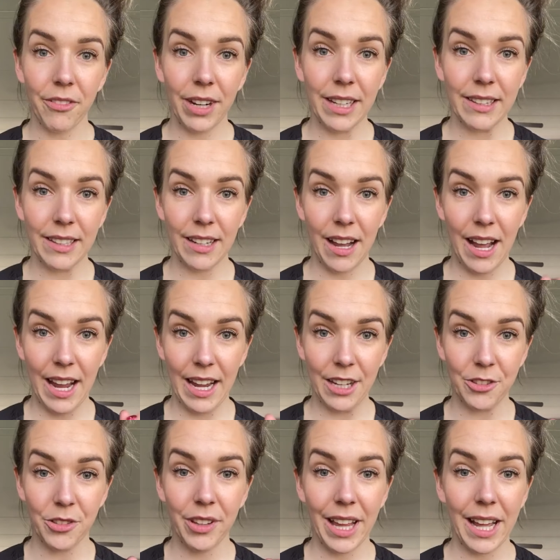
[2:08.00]
the reason I
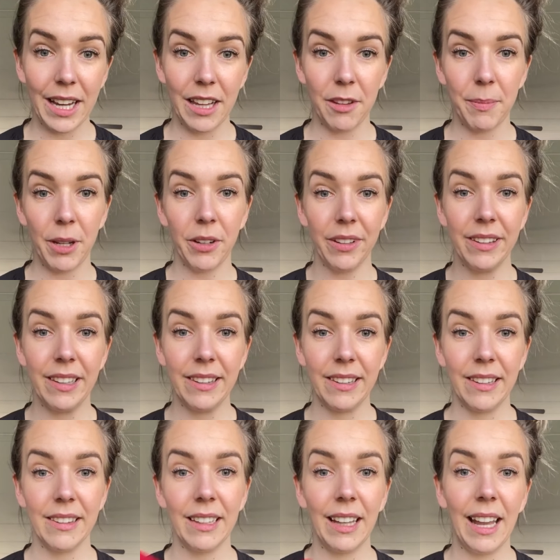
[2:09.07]
do that is because this
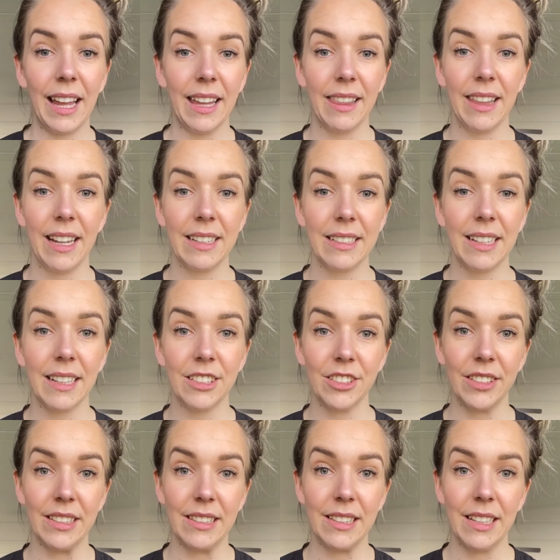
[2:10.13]
is the layer that
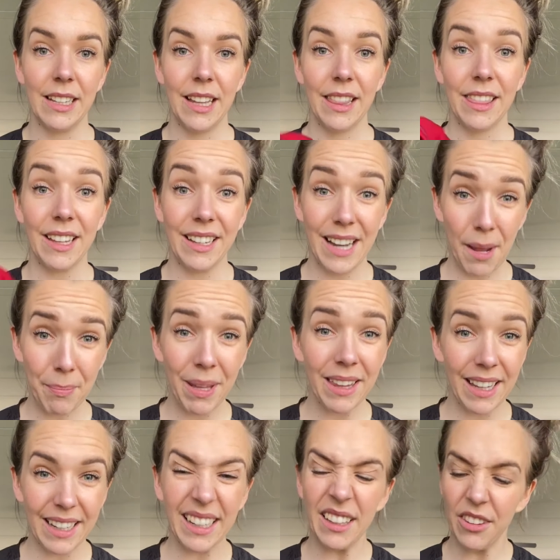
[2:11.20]
touches the nappy
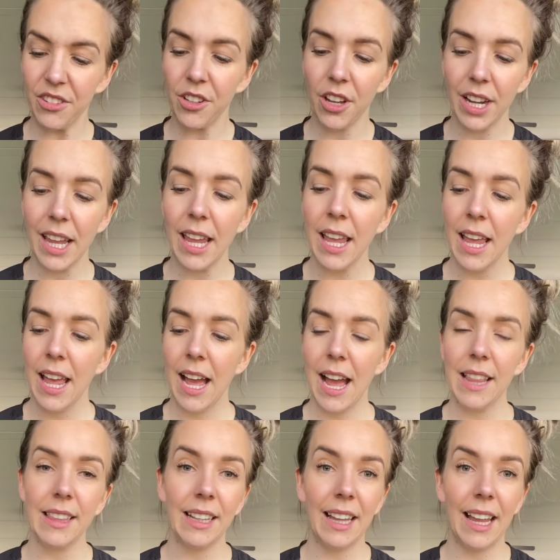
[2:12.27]
that gets dirty and